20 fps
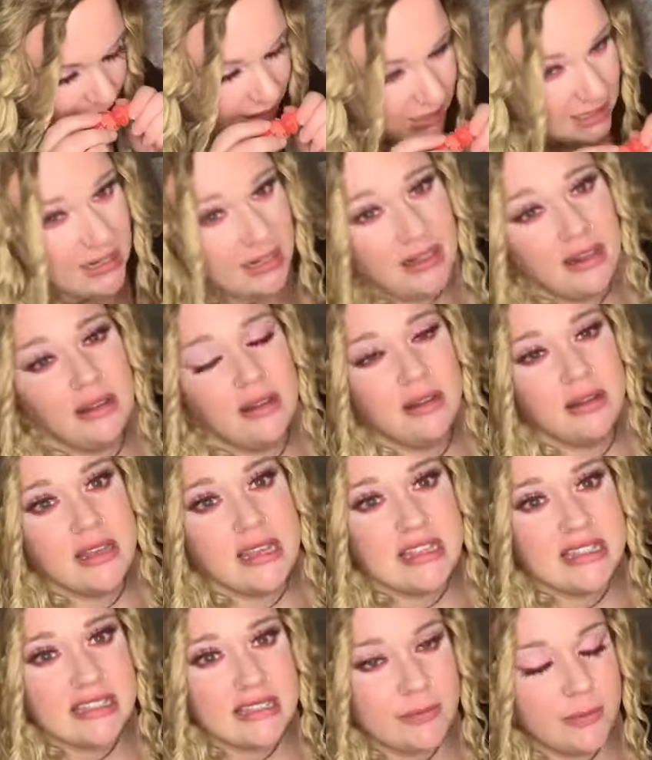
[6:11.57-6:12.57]
and it
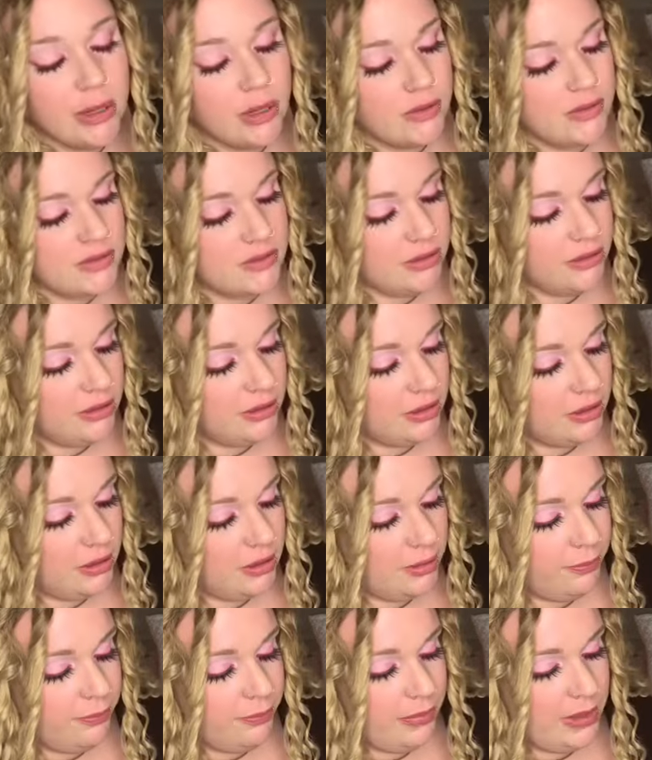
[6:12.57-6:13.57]
smells so good, and
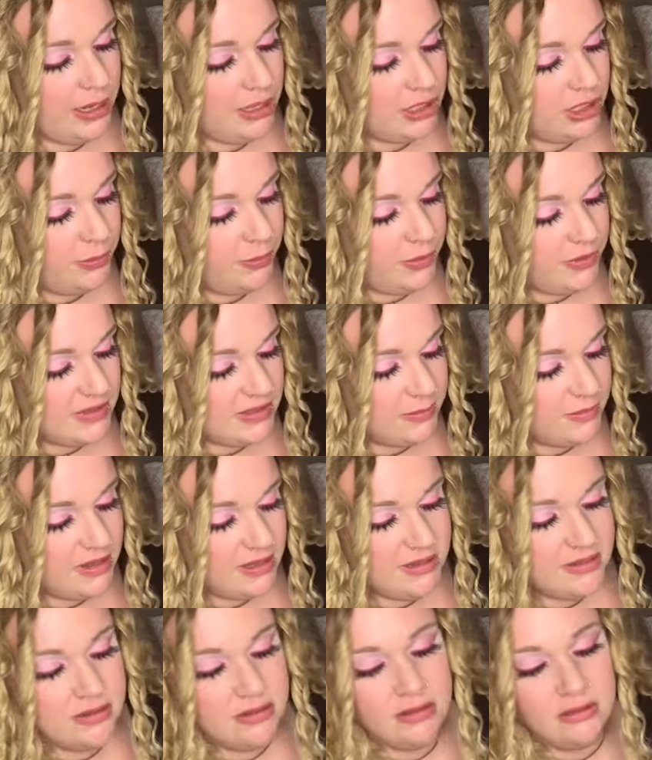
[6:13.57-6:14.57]
I actually put some of
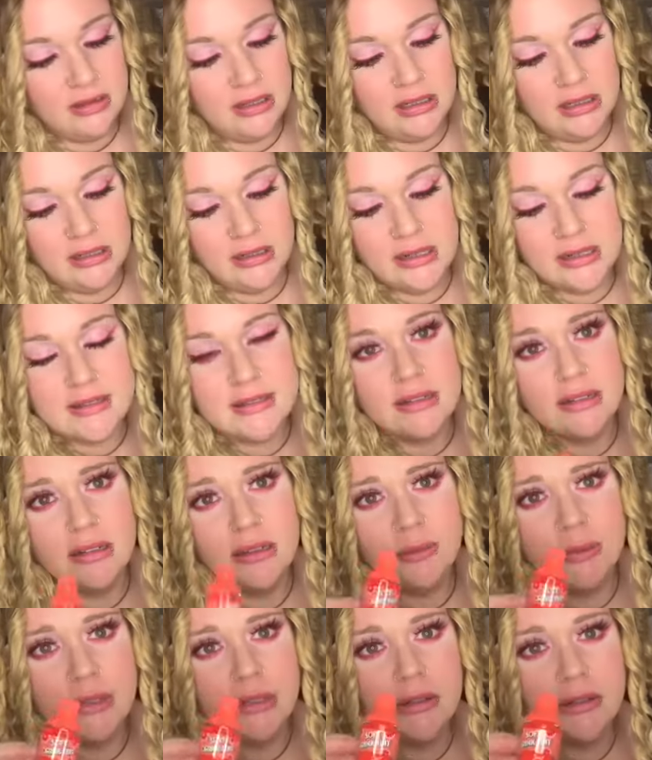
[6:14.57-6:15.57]
this on like last
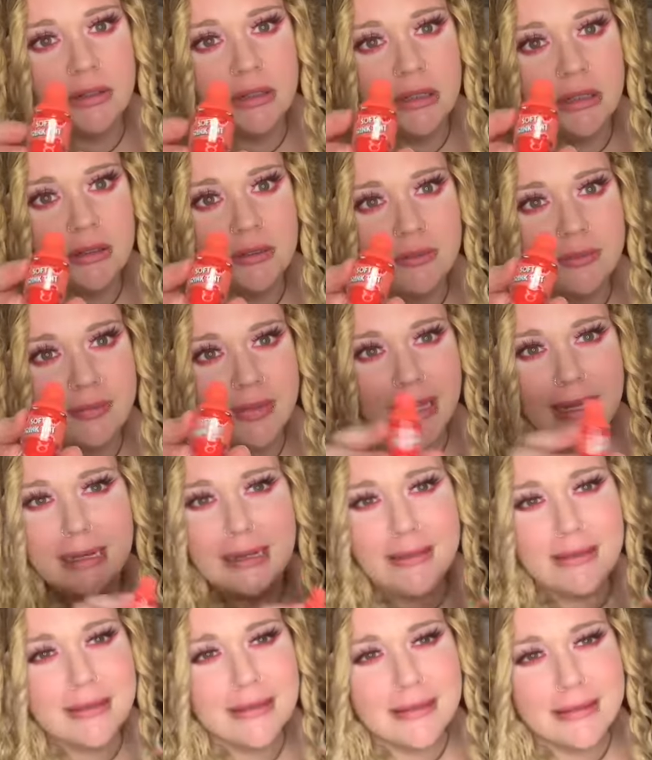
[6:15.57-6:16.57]
night when I got it, and
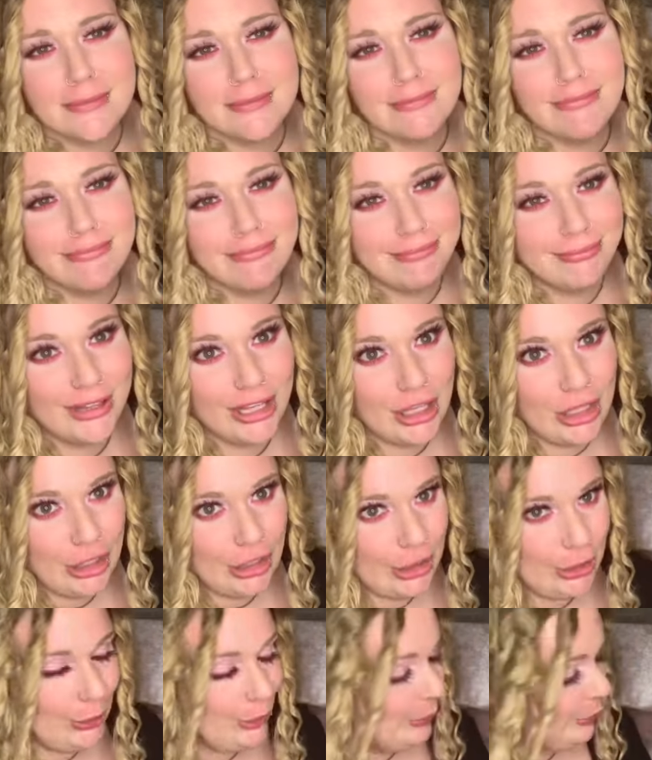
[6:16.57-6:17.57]
it's cute.